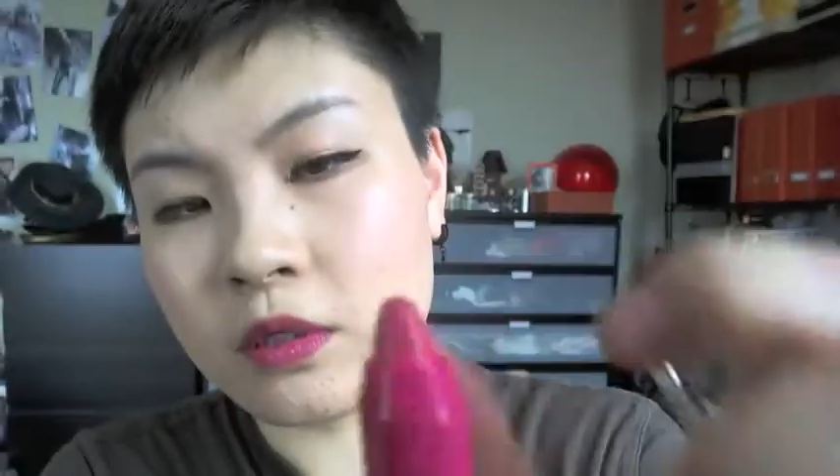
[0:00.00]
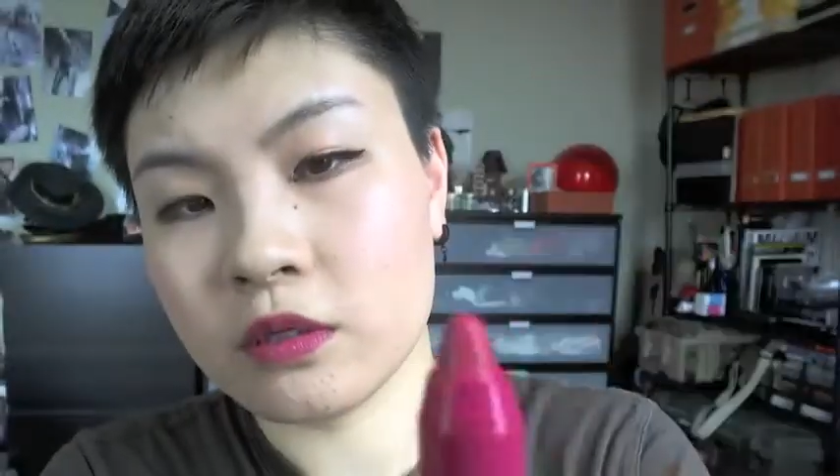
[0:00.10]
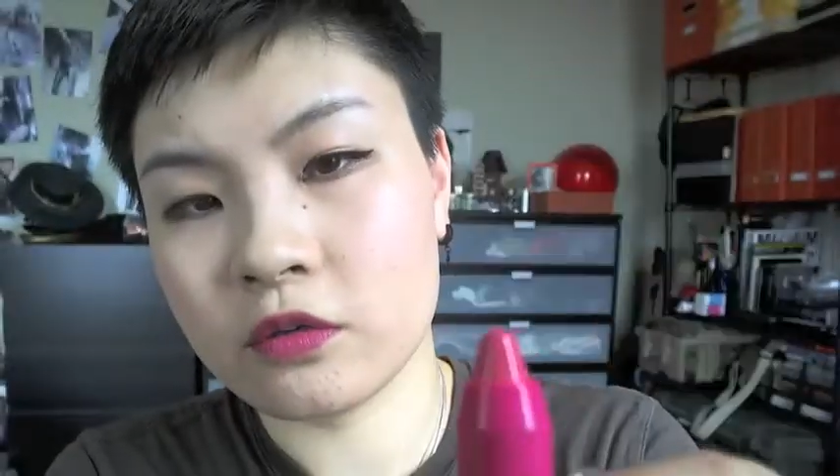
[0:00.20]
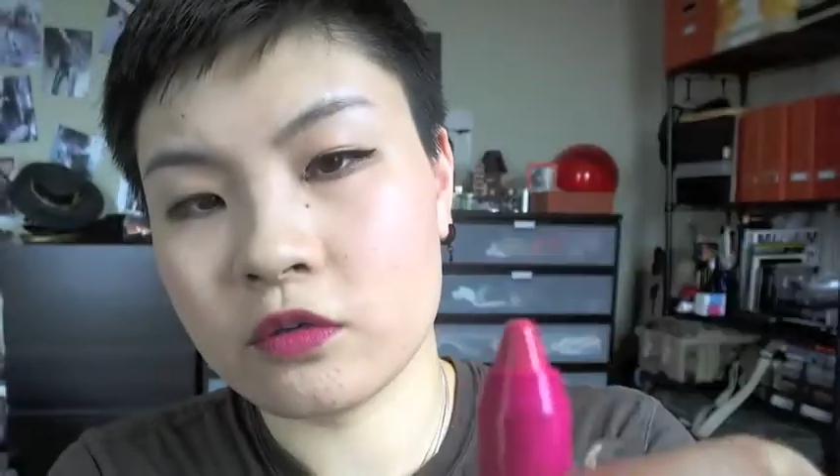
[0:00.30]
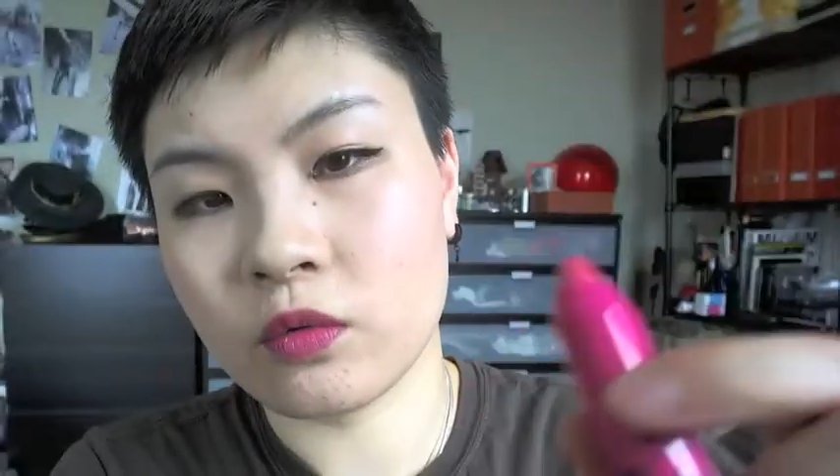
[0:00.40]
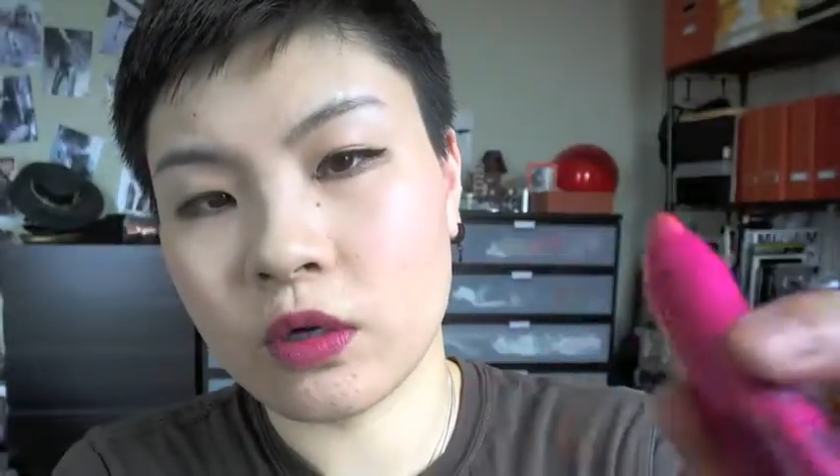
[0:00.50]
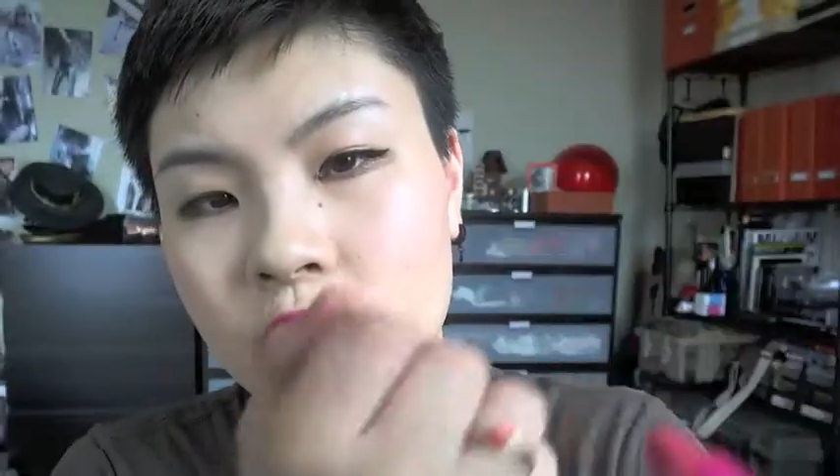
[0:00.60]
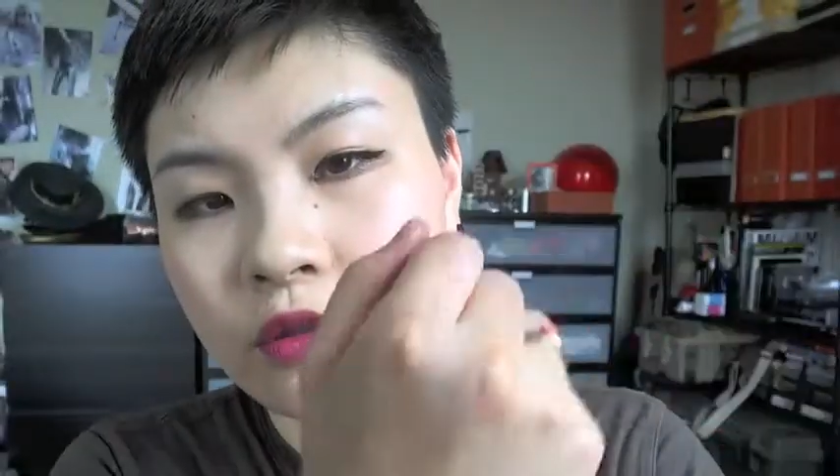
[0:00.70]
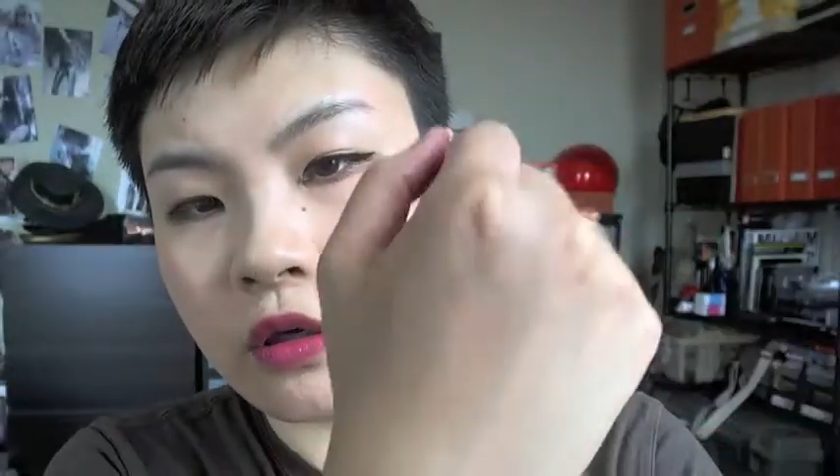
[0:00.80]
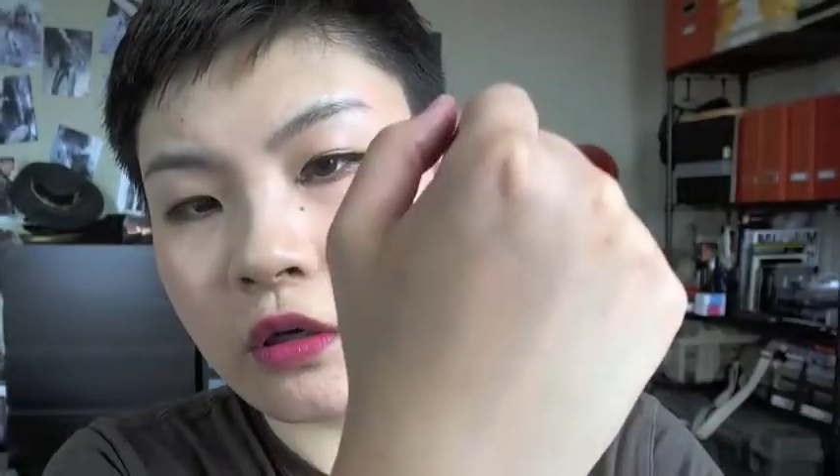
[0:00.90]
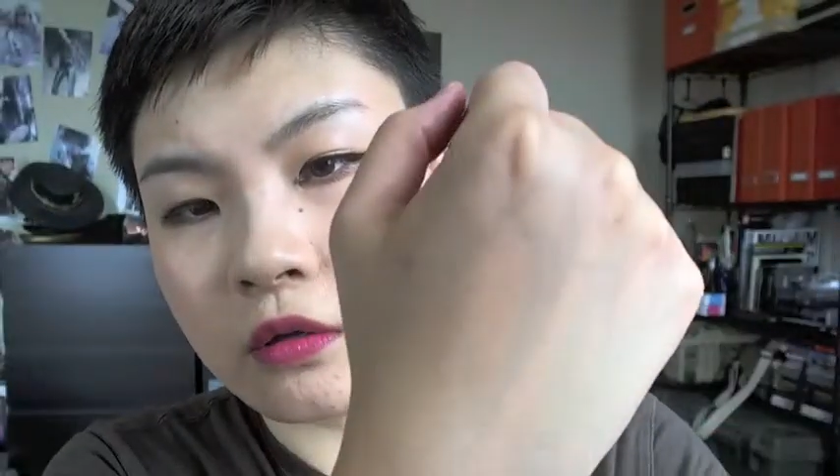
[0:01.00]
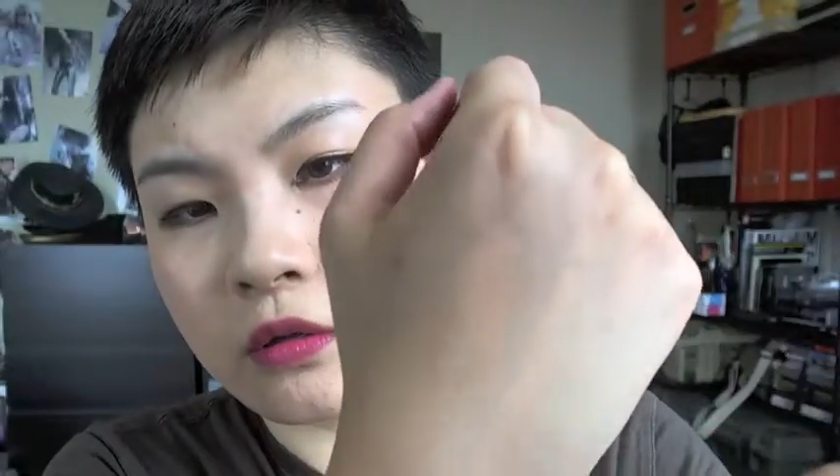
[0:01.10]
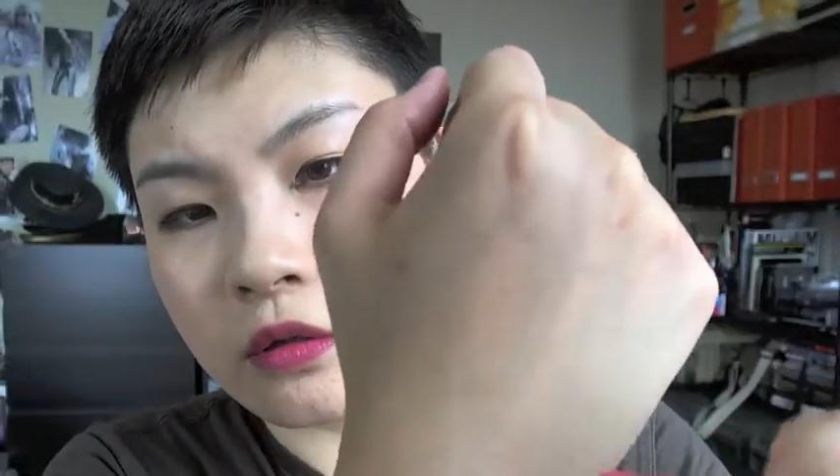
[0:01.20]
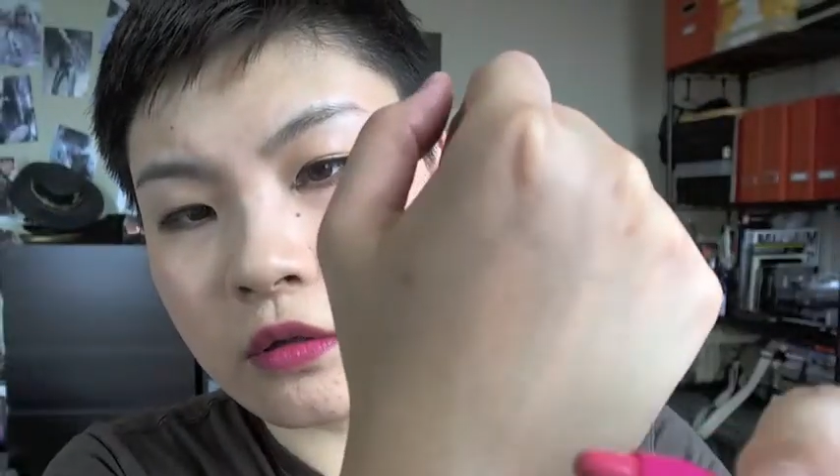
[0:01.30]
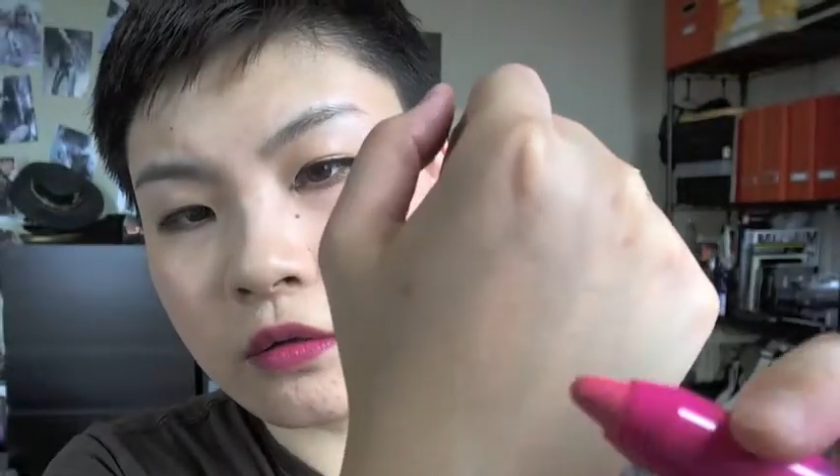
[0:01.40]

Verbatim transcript: just swatch on